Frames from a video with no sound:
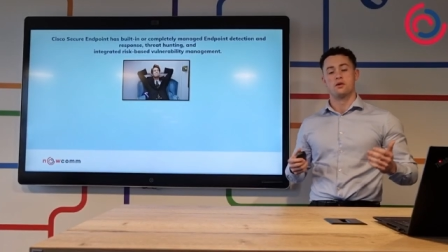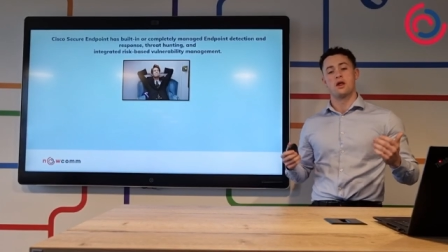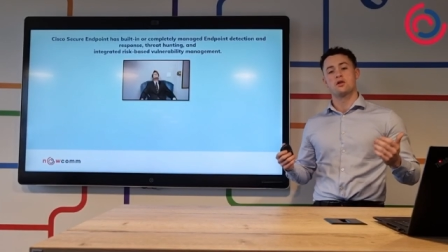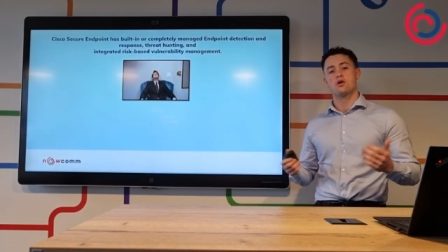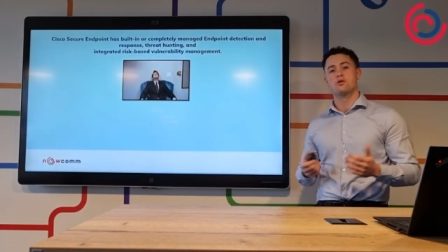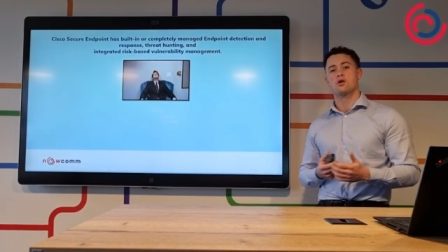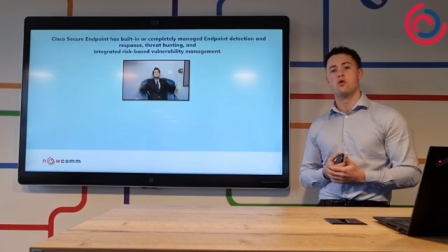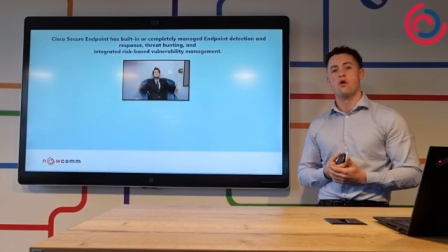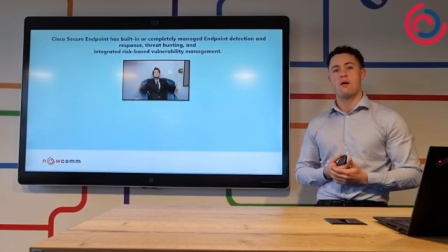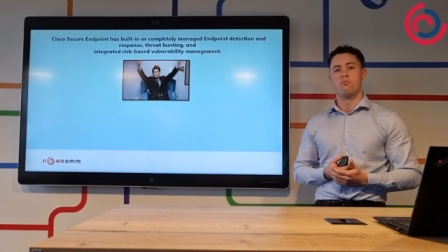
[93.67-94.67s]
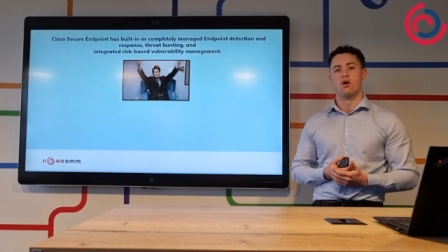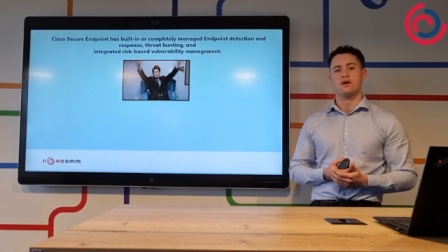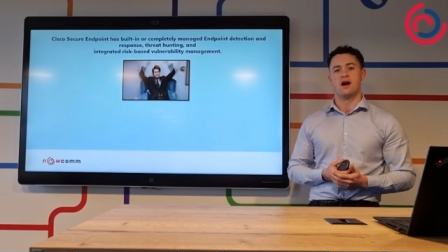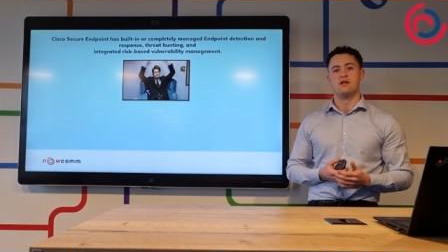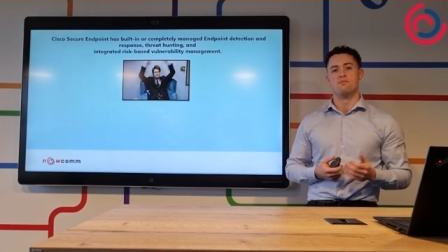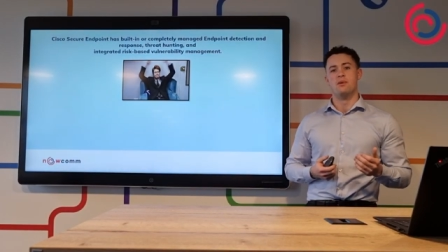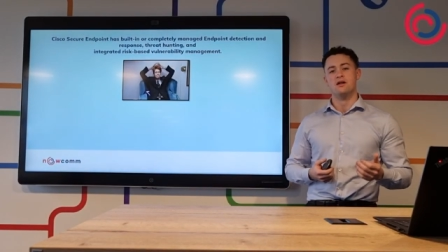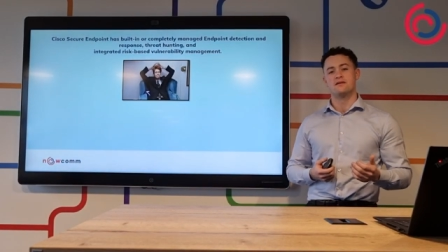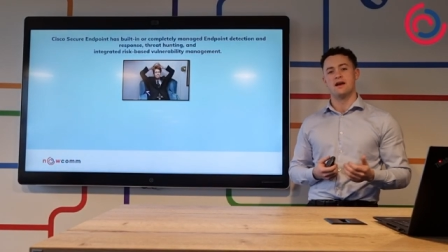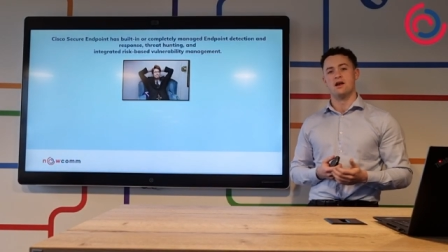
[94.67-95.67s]
Cisco Secure Endpoint has
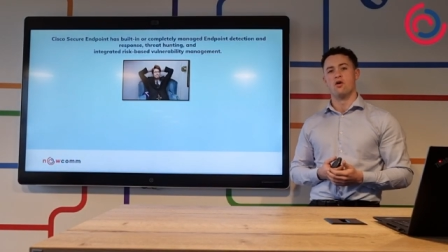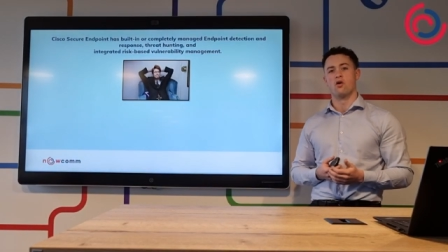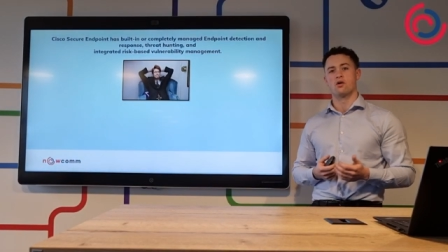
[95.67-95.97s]
built-in or